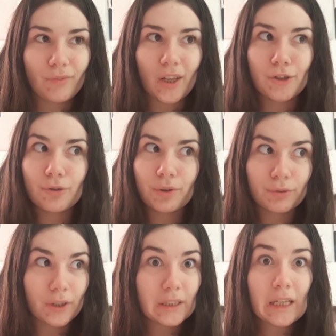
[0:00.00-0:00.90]
you
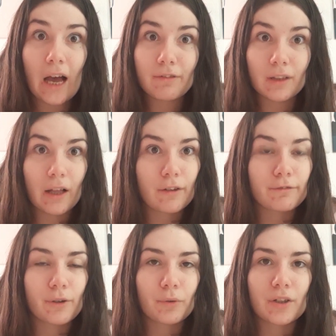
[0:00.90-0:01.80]
already have a lot of
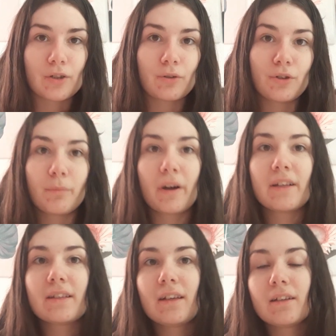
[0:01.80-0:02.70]
focus on your
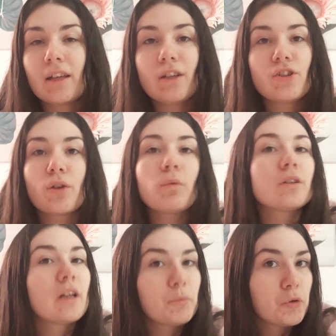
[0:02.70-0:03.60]
Piscean nature with
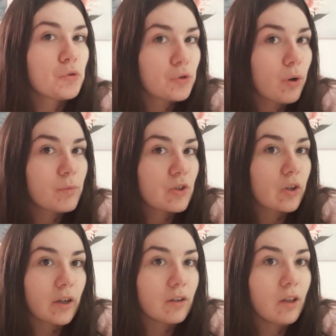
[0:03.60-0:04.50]
Neptune
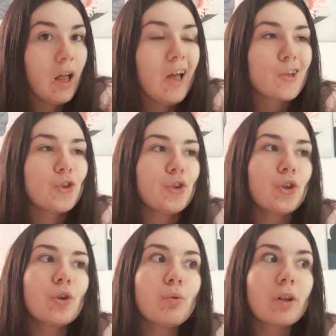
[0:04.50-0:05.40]
domicile.
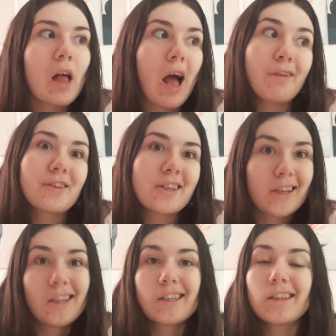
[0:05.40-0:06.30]
You will have
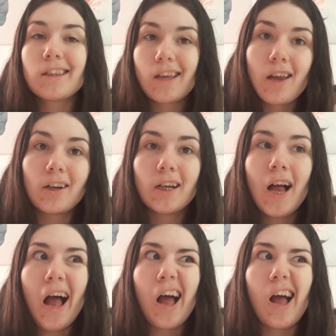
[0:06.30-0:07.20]
Satan there
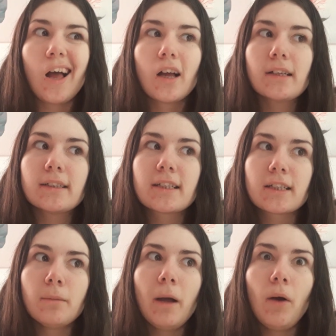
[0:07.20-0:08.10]

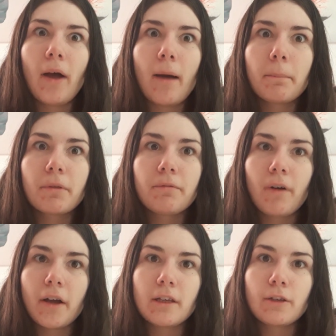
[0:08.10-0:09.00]
somehow
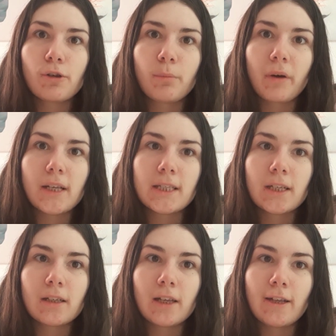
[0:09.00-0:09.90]
amplifying your
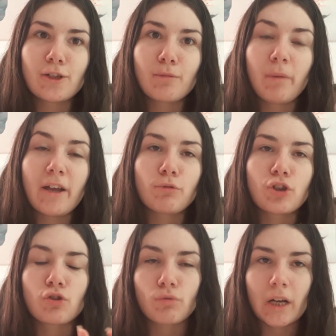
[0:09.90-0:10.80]
Piscean nature by
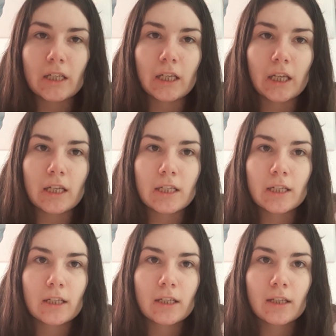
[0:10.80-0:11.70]
restricting
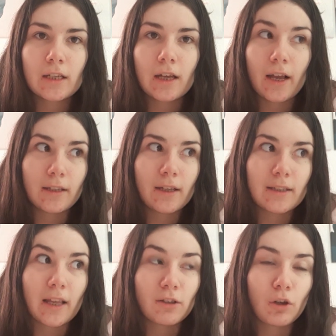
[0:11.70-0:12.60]
it. And
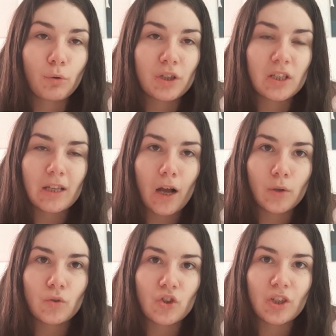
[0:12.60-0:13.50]
yes, I know it
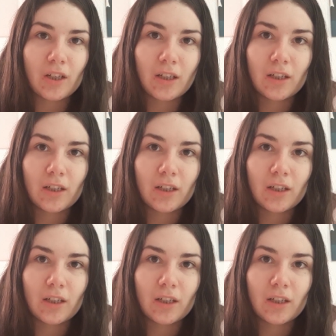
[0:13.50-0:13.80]
sounds